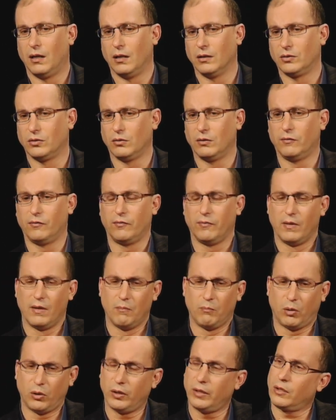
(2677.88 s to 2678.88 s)
sort of
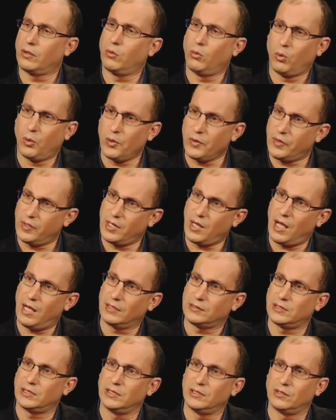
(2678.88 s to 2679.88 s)
political
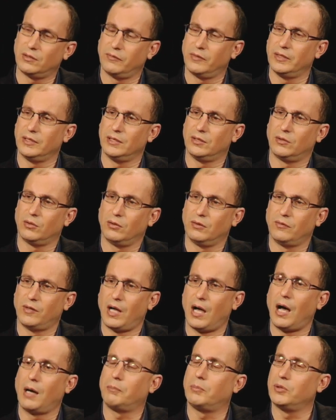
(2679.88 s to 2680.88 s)
orthodoxies of the sort of
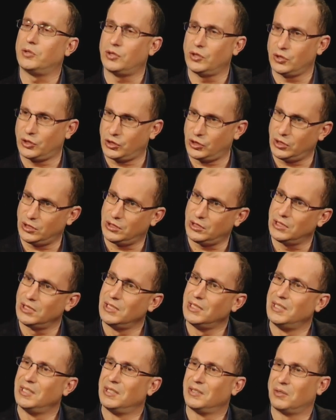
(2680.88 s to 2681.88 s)
opposition,
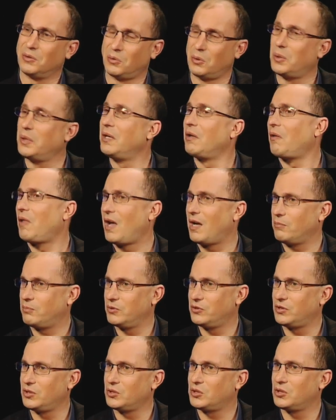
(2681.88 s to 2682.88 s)
the loyal
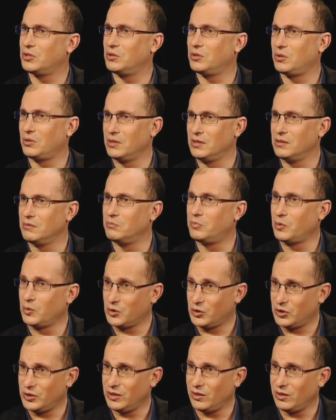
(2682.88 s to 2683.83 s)
opposition during the Bush